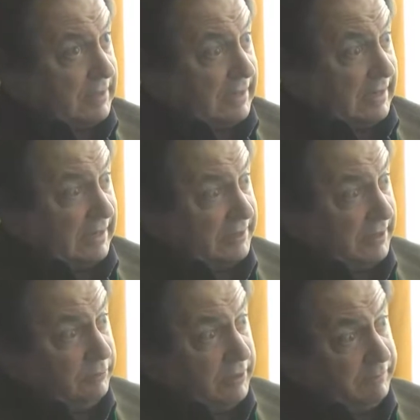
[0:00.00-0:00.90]
I
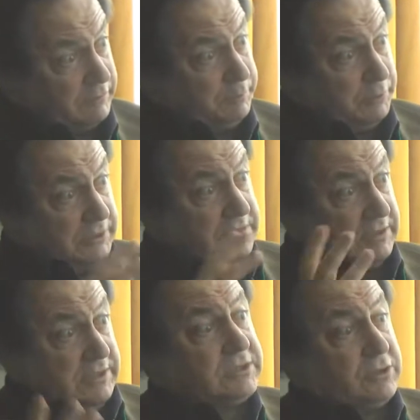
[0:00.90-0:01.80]
think we have to put this
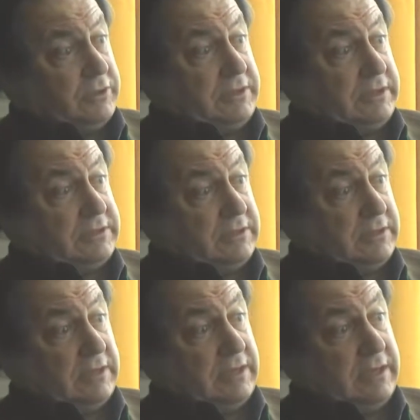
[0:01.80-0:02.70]
in this context,
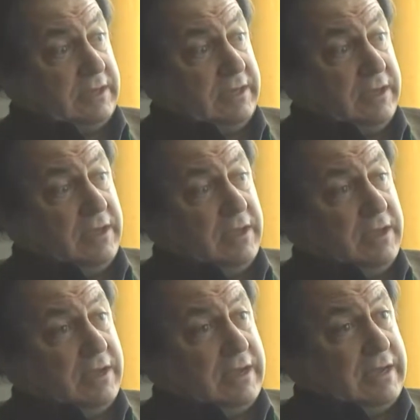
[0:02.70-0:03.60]
and I
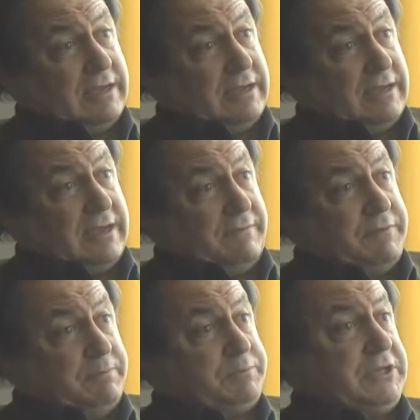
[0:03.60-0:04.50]

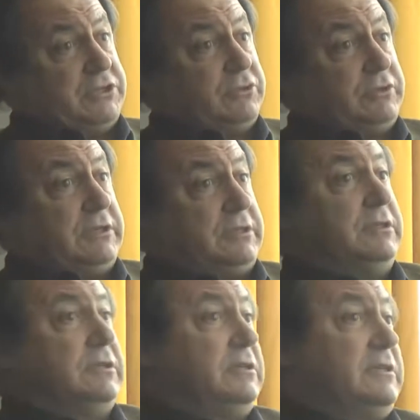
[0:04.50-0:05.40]
have the impression that
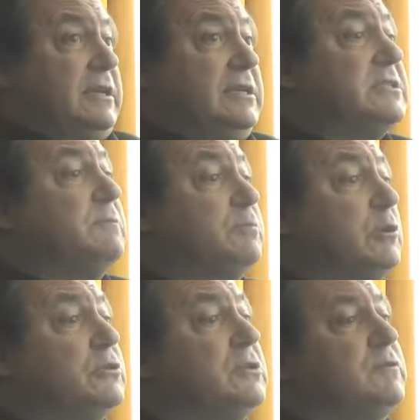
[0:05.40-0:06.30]
there is a
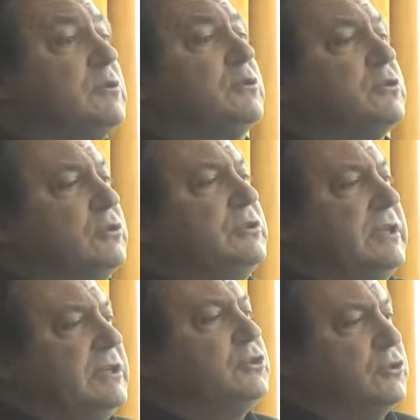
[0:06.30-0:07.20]
process of
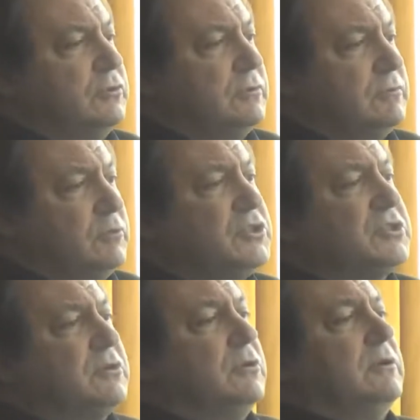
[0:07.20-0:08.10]
consolidation,
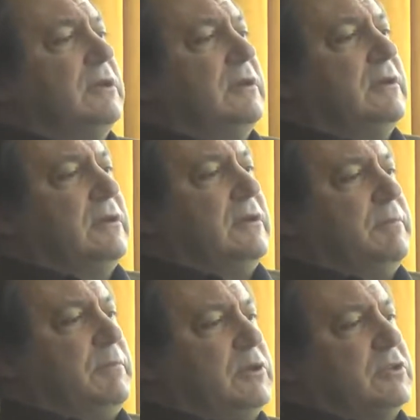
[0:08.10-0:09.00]

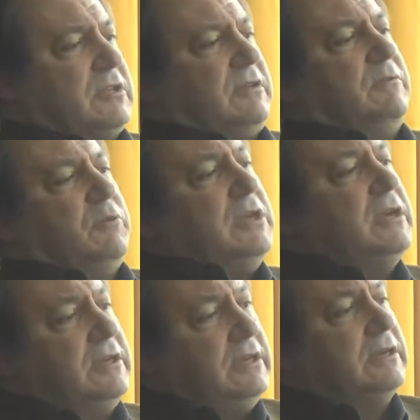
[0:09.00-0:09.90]
because we
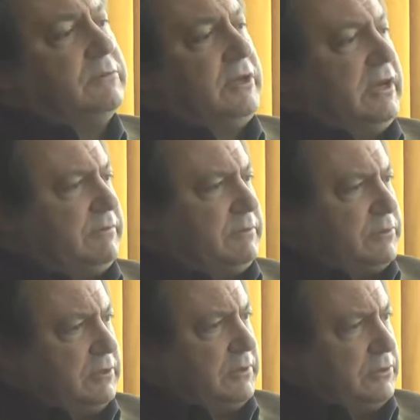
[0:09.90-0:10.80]
have the
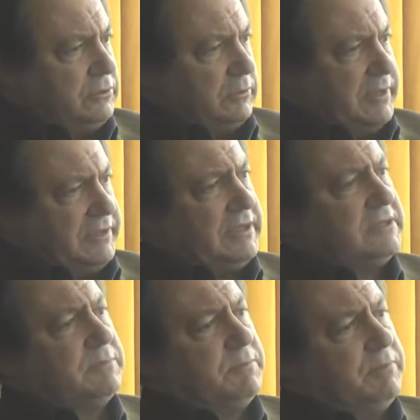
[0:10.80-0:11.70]
problem in Europe that
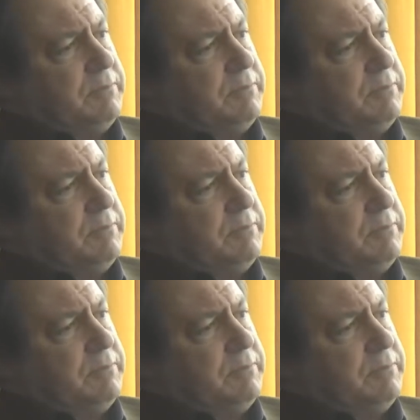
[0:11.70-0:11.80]
there's